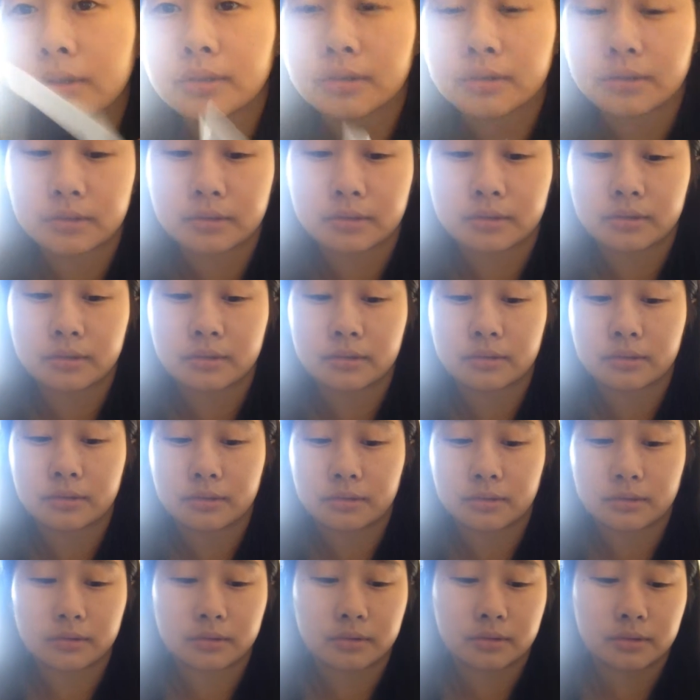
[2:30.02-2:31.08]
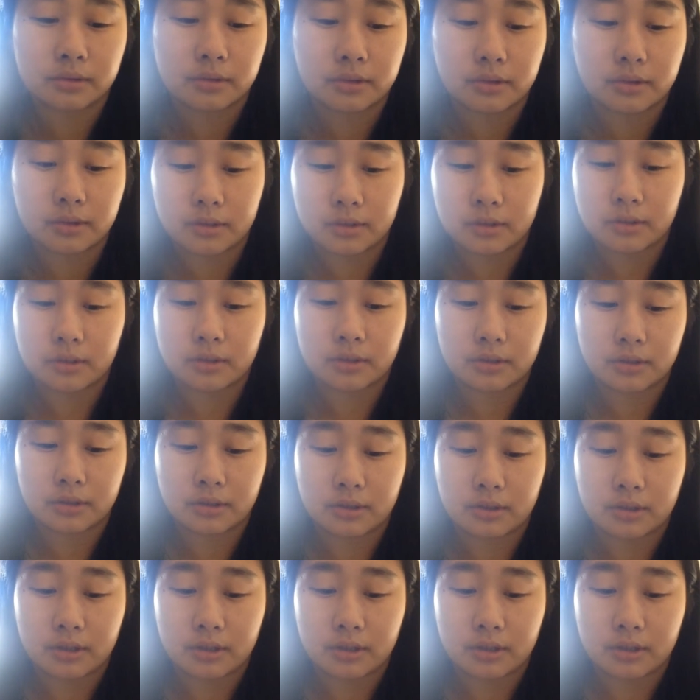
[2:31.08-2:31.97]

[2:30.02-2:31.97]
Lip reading: (no one is talking)